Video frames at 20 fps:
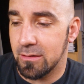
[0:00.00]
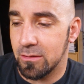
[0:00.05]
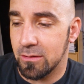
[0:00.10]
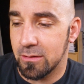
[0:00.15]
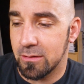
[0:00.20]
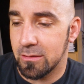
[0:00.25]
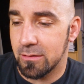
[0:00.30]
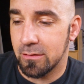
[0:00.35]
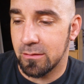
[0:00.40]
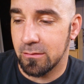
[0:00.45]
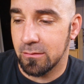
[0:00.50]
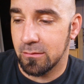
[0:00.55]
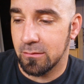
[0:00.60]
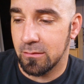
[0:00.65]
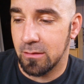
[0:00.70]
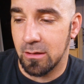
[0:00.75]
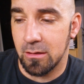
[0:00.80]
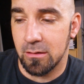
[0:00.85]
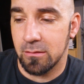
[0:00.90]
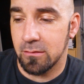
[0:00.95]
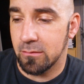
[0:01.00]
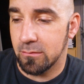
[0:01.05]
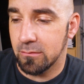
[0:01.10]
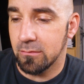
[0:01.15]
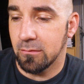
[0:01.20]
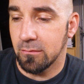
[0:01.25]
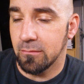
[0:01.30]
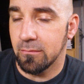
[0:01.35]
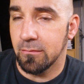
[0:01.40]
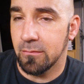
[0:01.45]
and just, yeah,
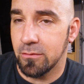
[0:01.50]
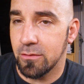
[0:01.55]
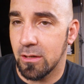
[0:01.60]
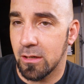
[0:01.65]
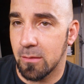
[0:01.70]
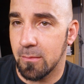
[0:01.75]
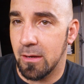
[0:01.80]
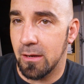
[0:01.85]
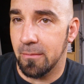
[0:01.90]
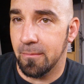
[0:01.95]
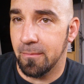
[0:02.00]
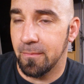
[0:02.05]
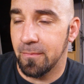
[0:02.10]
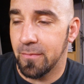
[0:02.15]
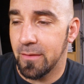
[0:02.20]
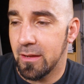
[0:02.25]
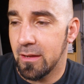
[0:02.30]
check them out.